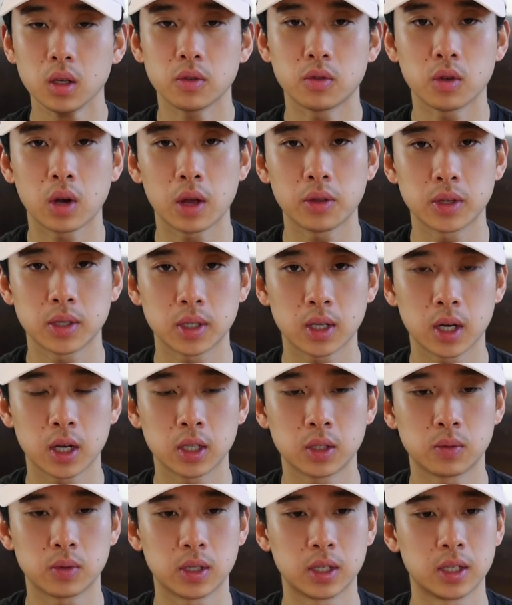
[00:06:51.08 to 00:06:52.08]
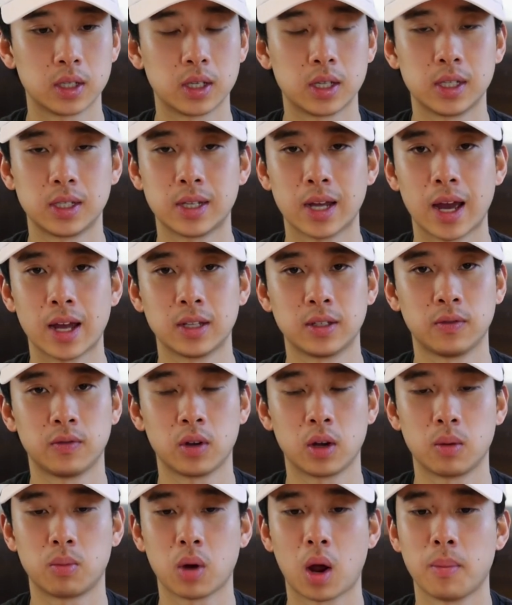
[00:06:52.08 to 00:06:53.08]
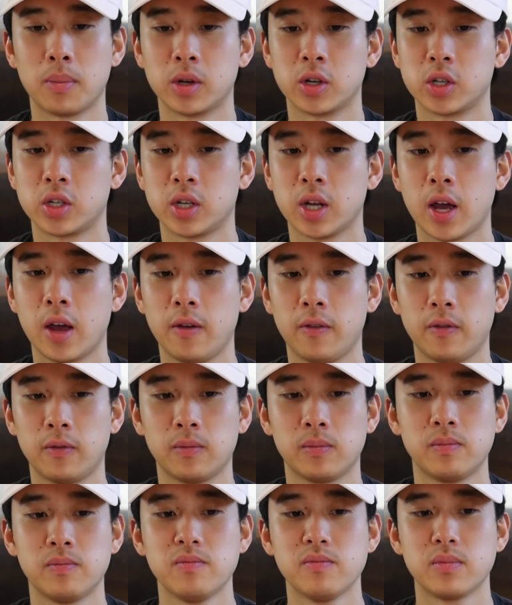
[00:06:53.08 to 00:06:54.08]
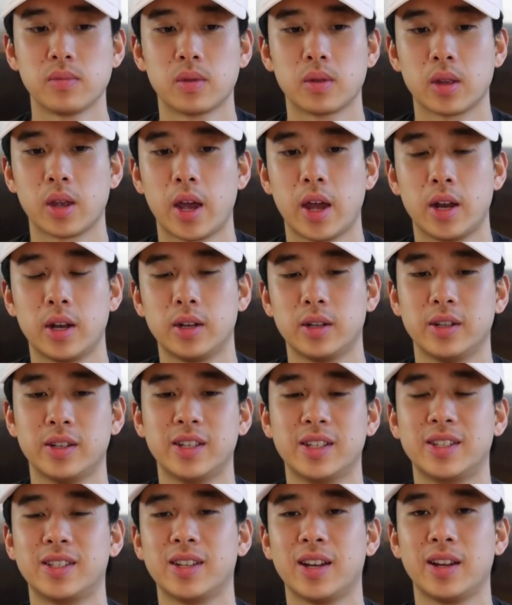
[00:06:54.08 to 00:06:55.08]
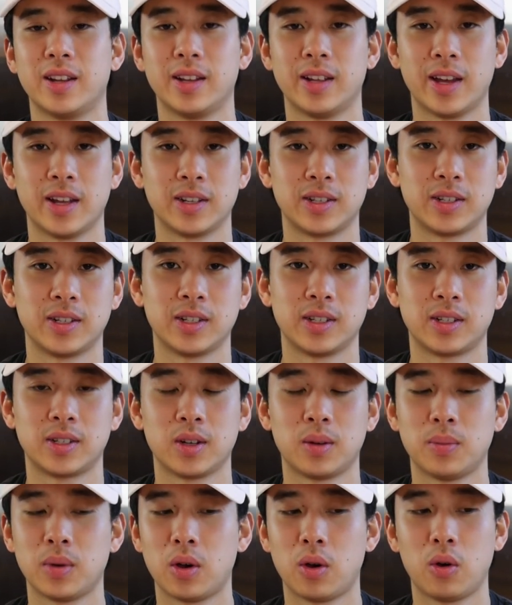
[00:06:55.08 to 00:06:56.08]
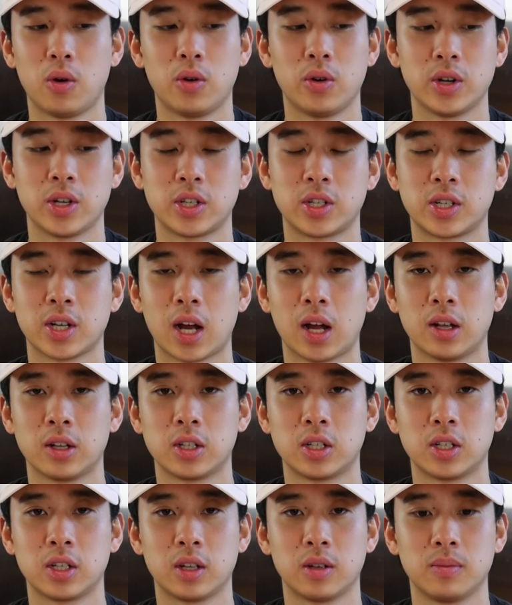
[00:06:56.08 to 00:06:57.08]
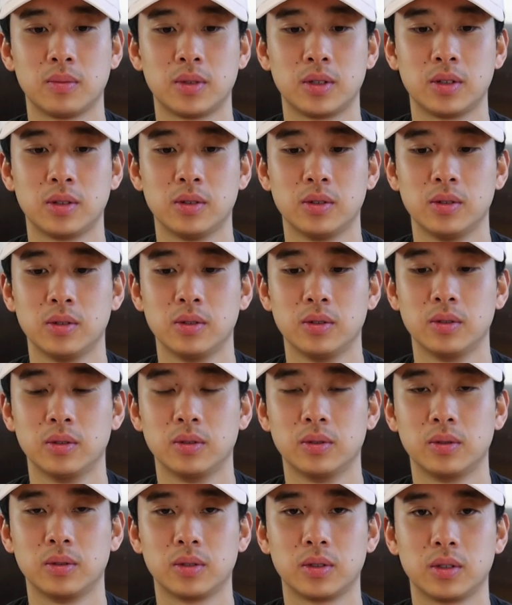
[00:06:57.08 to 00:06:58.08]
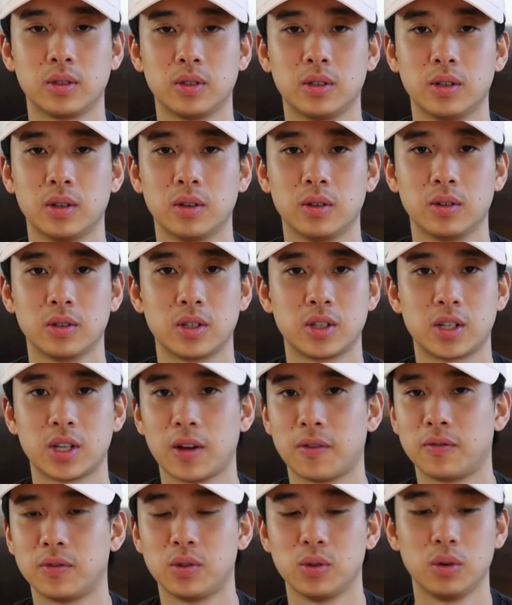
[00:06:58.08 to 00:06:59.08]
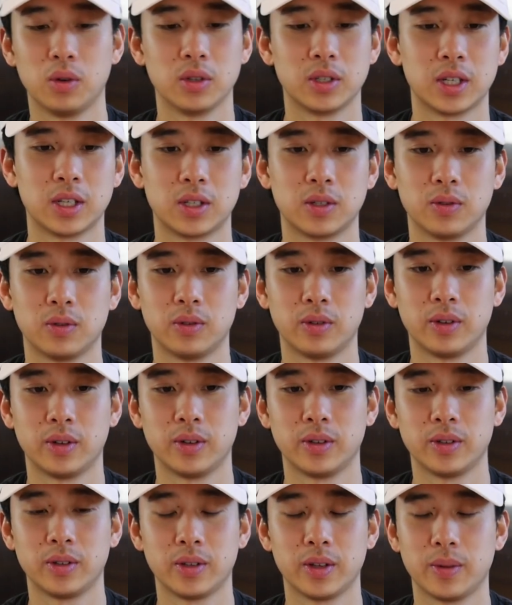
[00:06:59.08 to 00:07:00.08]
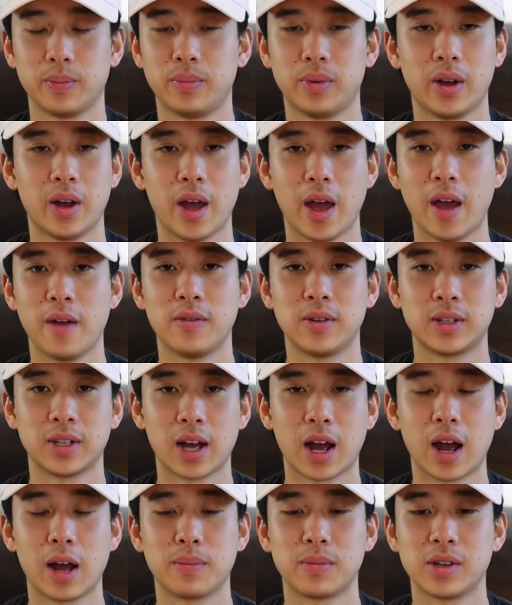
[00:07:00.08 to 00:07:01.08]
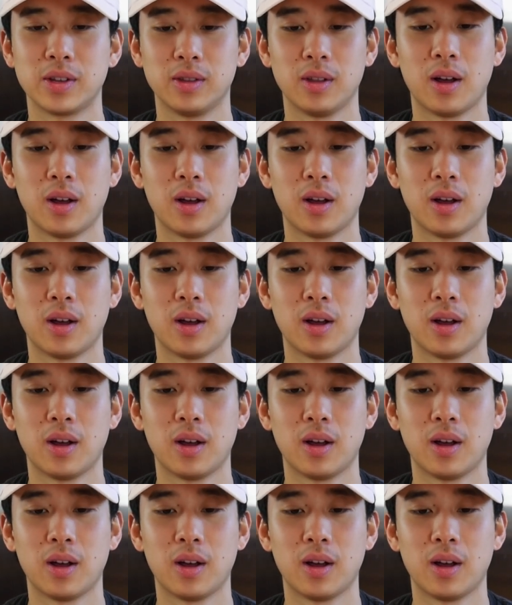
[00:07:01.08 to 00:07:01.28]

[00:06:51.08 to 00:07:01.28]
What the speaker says: throughout the series, his dad's a very prominent chef, and his son and Soma always challenged him to chef duels, but every time he